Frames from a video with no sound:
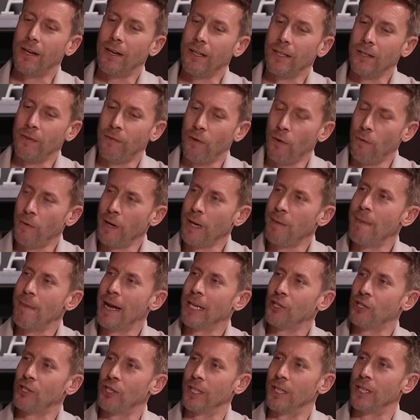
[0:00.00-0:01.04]
you've already
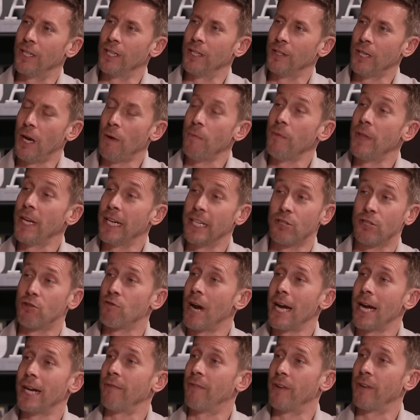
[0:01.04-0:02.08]
mentioned that you don't think it's
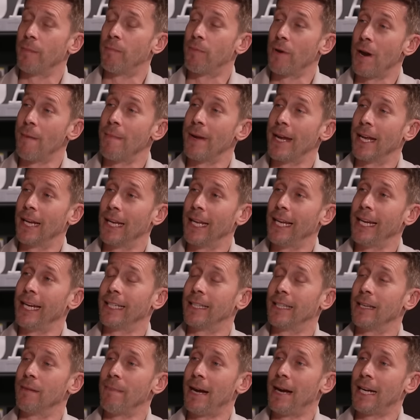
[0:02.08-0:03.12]
great for the Premier League
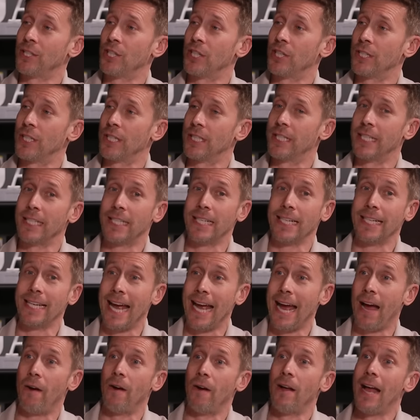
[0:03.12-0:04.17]
yeah. that Manchester City
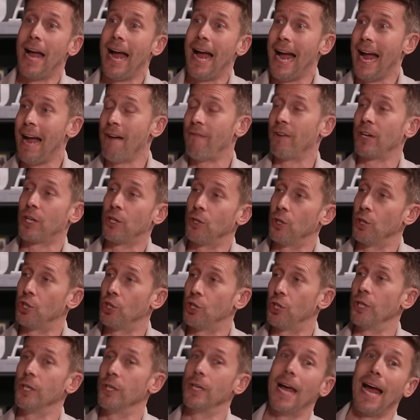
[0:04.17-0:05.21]
now have a
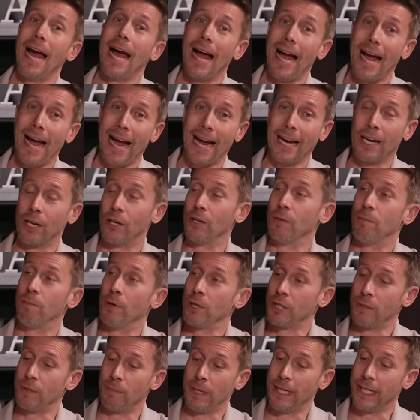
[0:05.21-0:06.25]
cushion and could
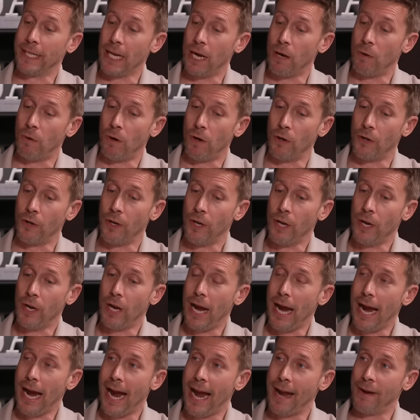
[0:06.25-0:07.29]
possibly go on
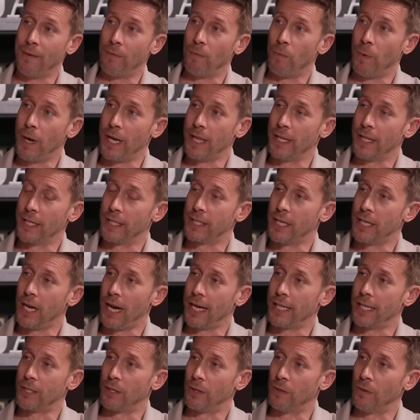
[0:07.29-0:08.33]
and win the
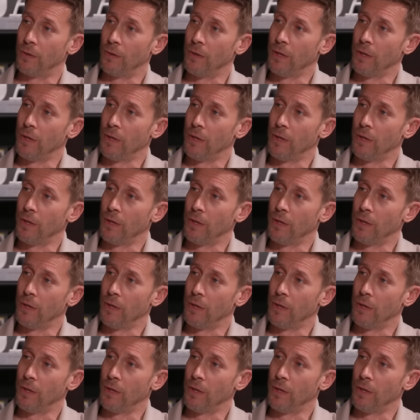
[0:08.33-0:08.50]
title.